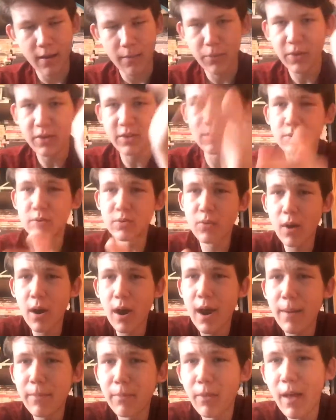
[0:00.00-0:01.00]
Please
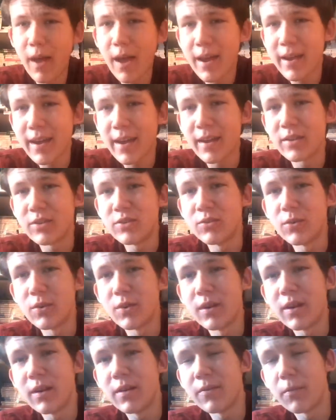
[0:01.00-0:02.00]
subscribe, like, and
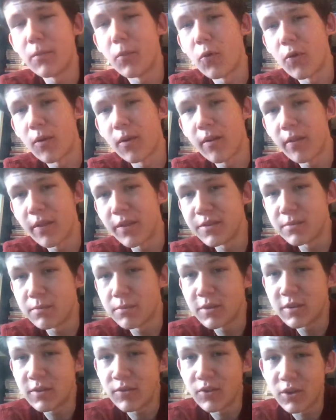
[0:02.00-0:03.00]
enjoy more Legend
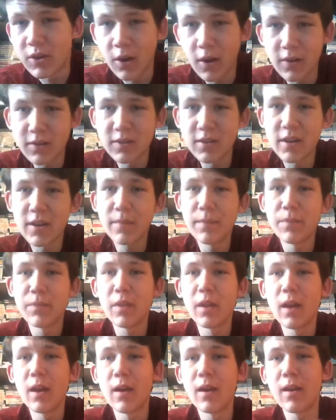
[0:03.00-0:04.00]
BTV content,
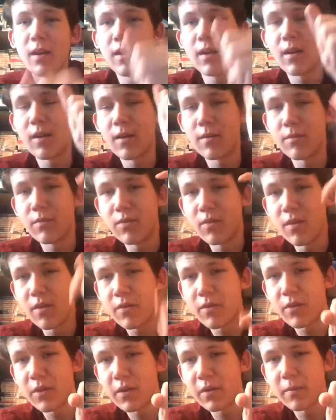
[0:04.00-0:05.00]
and
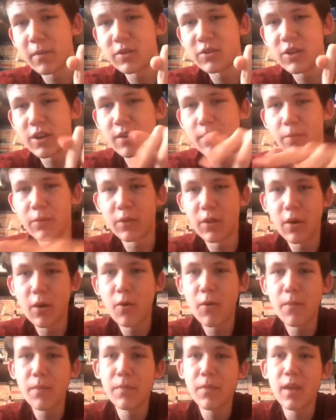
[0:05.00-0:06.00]
click on my channel
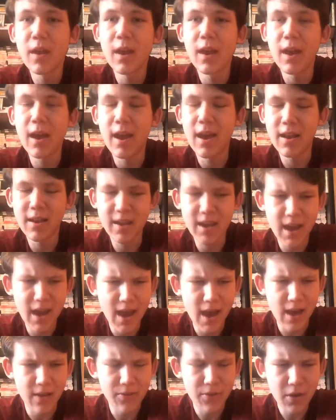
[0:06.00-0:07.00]
below. And
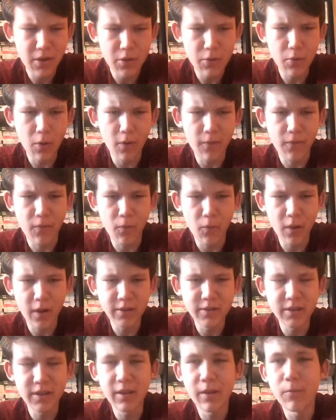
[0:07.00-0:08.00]
yeah, thank you all for
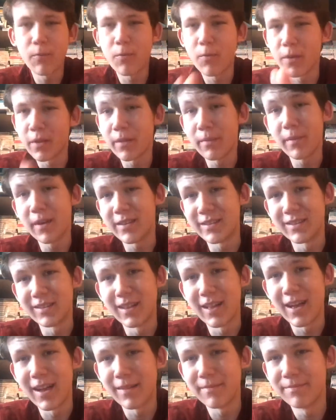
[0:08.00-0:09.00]
watching. It really means a
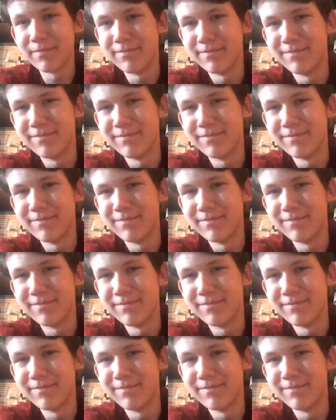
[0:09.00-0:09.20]
lot.